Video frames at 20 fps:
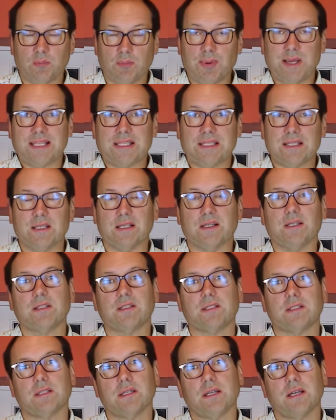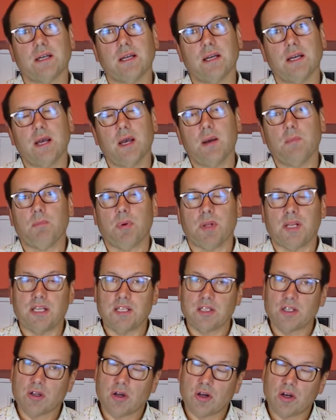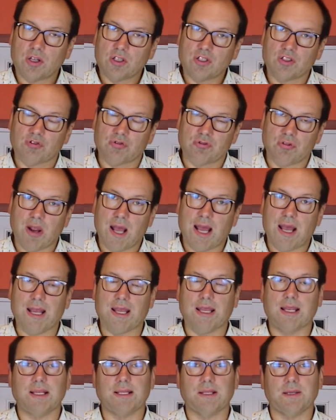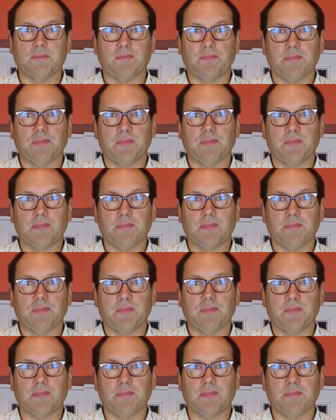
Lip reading: business, but it's not a trade,